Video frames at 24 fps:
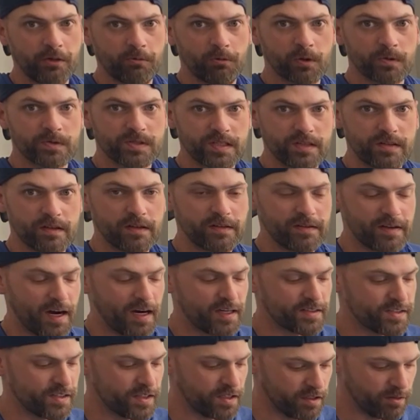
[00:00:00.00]
You won't see the
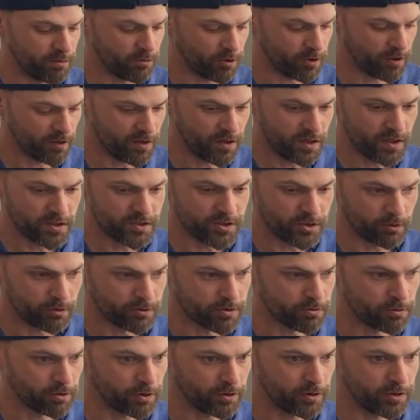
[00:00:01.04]
dots anymore. So
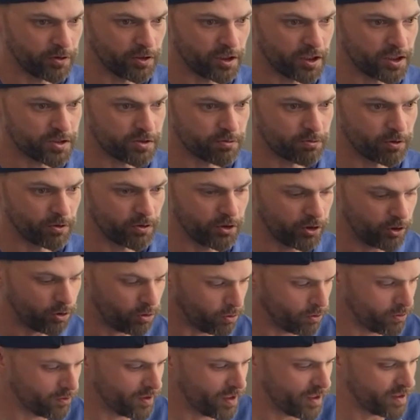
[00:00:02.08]
it's really
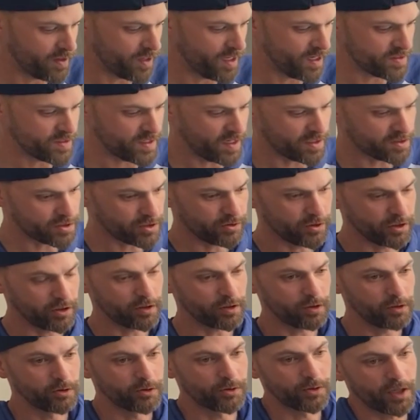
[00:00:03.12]
cool that that's actually
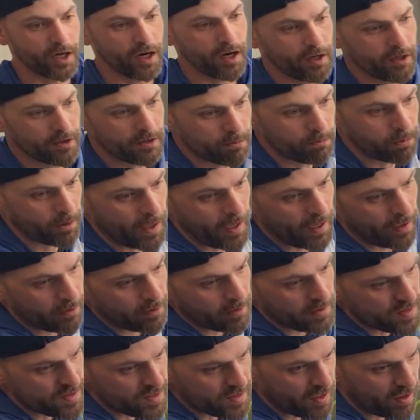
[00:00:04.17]
included on the
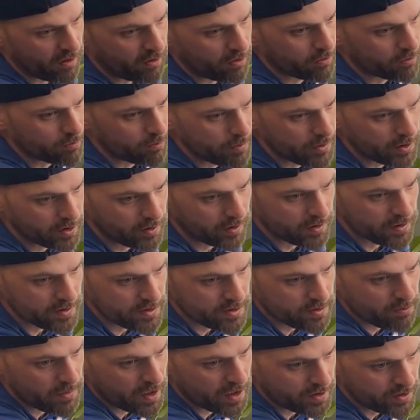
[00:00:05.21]
platter itself,
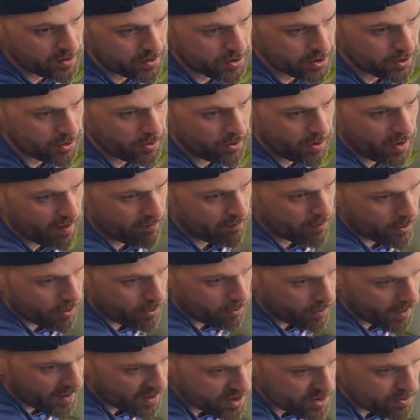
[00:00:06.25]
because making sure you have the
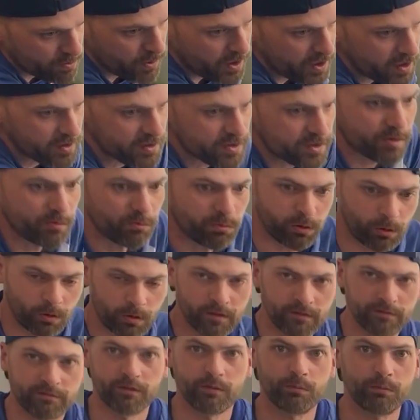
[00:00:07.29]
correct speed is
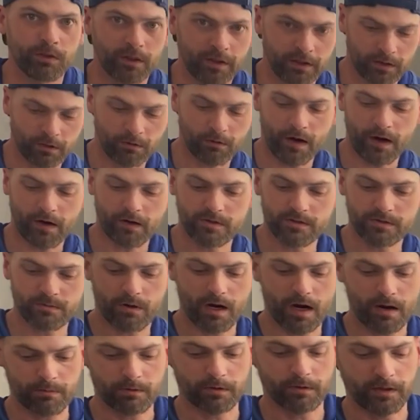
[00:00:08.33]
important for playing your records
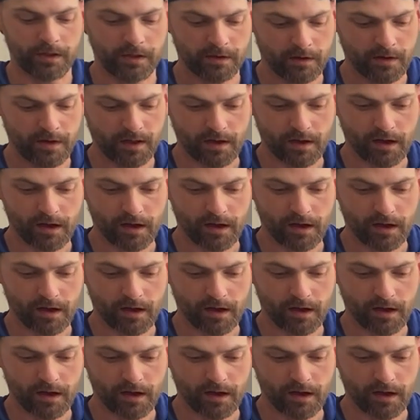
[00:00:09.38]
properly.